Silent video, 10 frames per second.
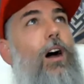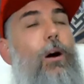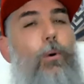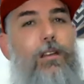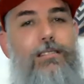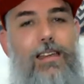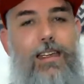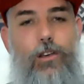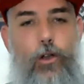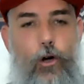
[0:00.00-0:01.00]
I want to
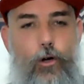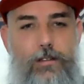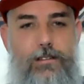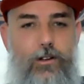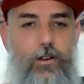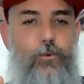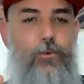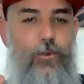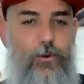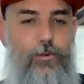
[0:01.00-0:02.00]
say no. It's not a
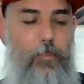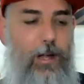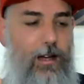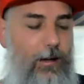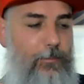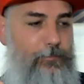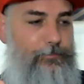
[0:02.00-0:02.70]
root beer.